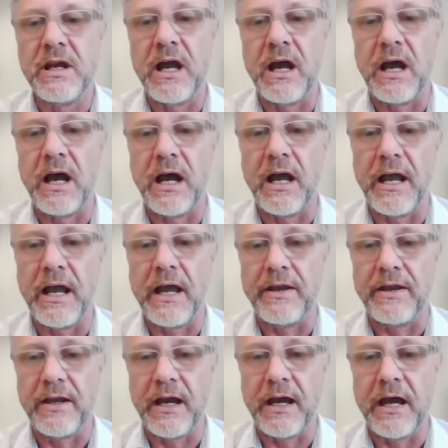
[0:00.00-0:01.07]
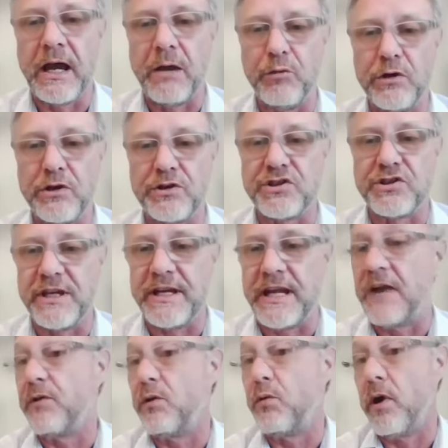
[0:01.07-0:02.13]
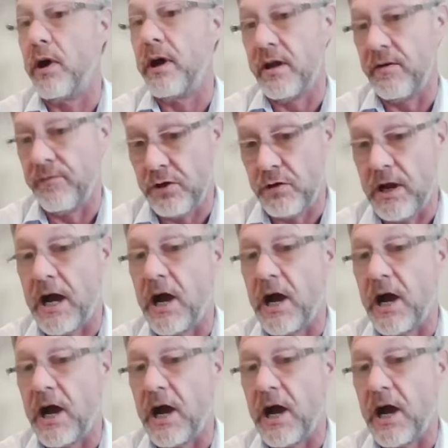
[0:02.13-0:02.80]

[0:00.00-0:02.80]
And we'll see every one of you,